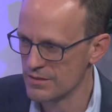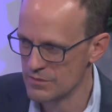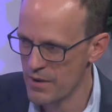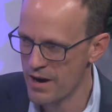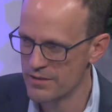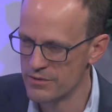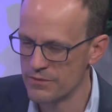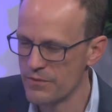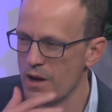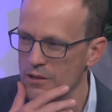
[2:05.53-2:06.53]
inspired you to
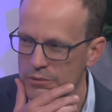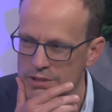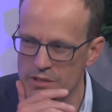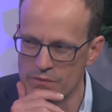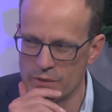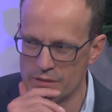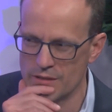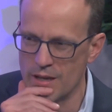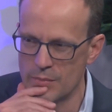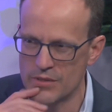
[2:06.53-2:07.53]
follow in his
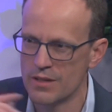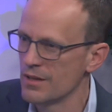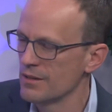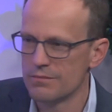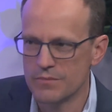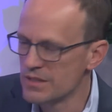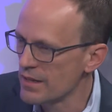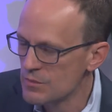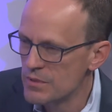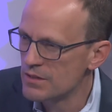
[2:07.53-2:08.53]
footsteps. Does that
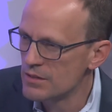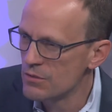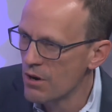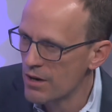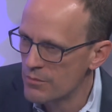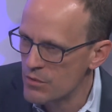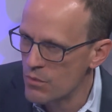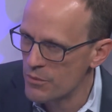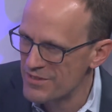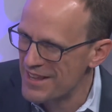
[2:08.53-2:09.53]
speak to you, Art? I mean,
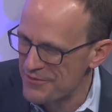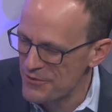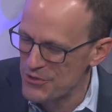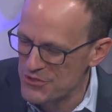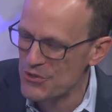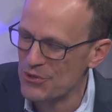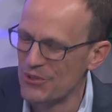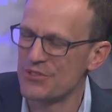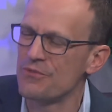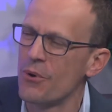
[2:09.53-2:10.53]
what was that first
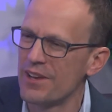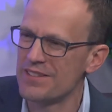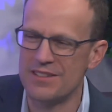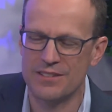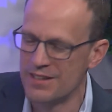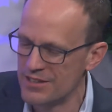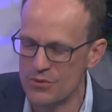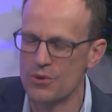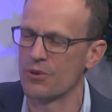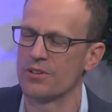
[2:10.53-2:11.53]
journalist voice that you heard